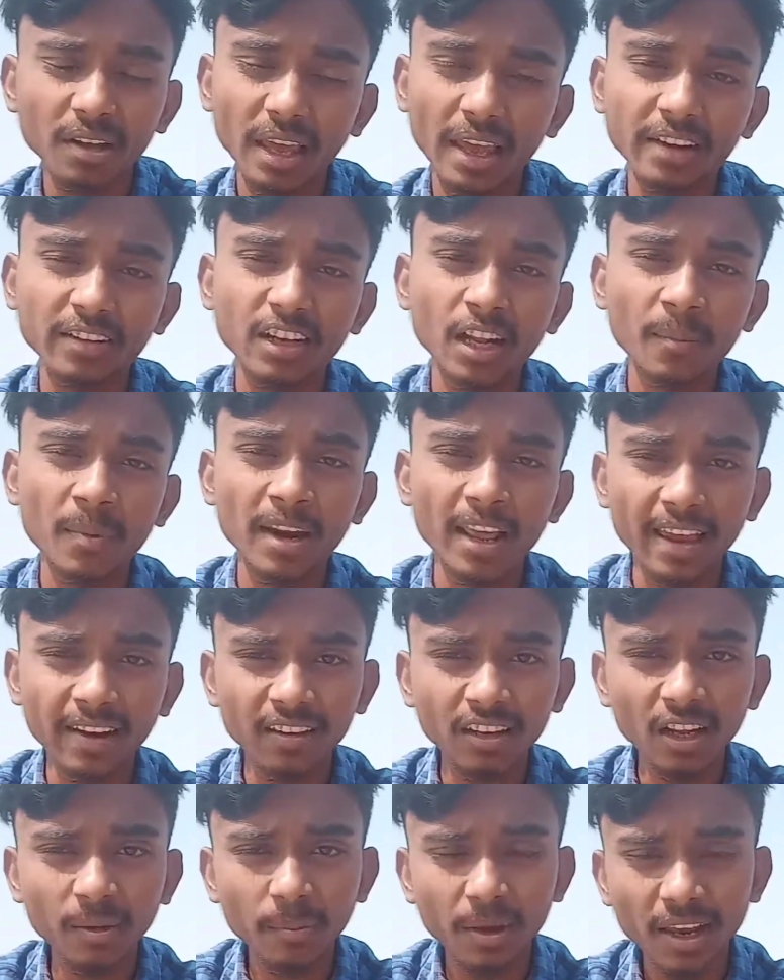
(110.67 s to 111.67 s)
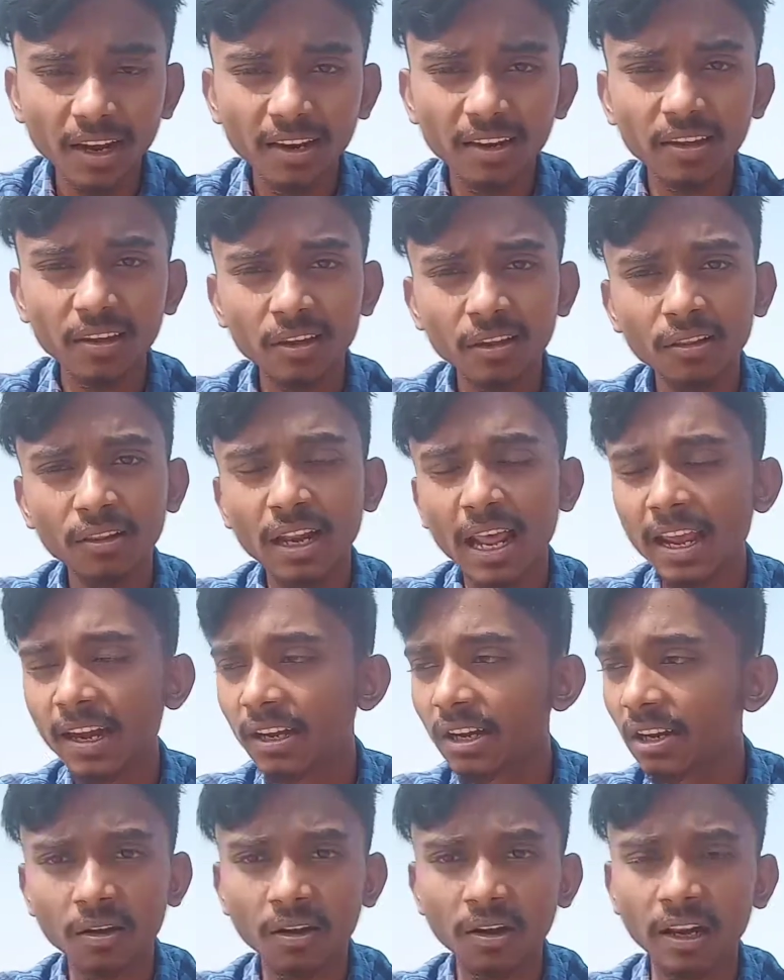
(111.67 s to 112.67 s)
HTML is like
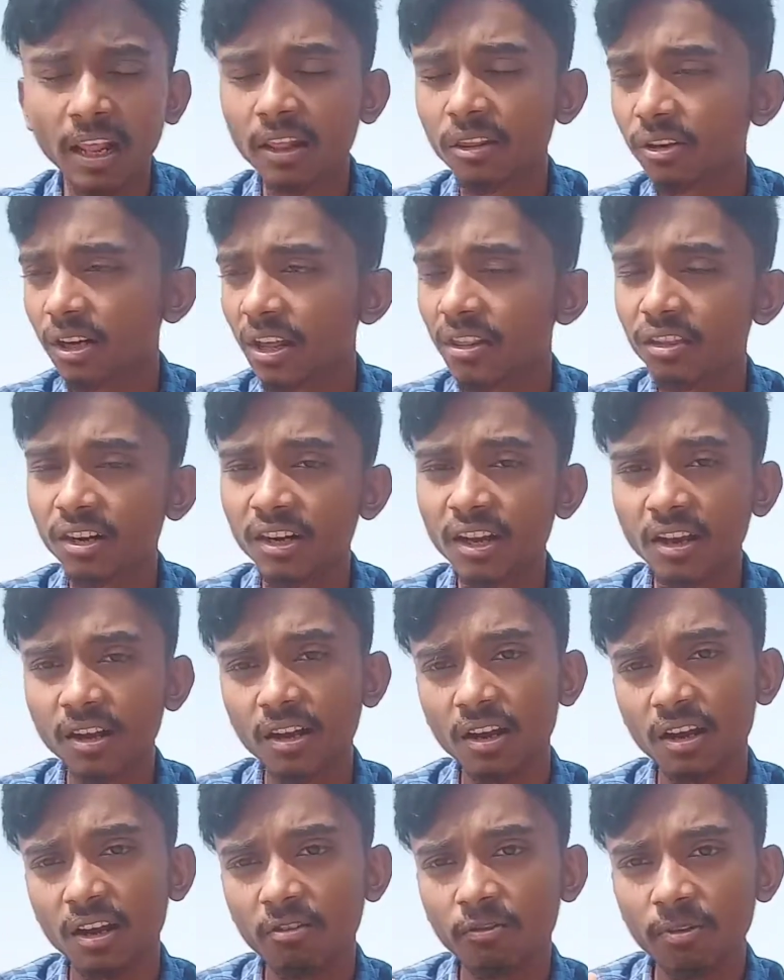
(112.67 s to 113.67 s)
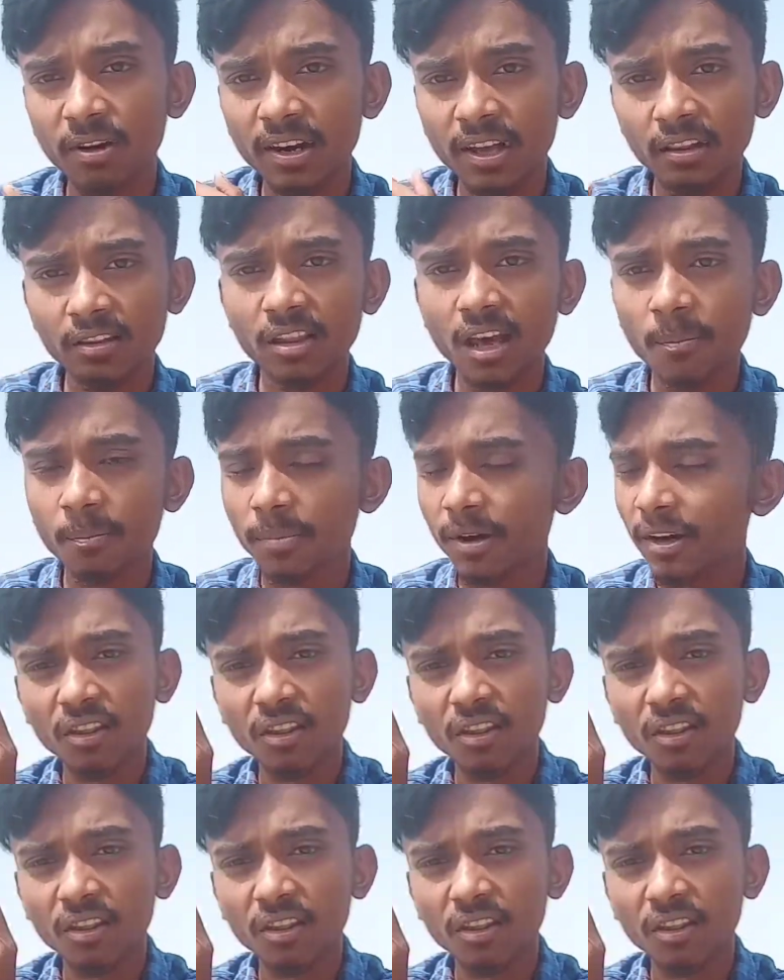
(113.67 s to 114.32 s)
let's consider one example.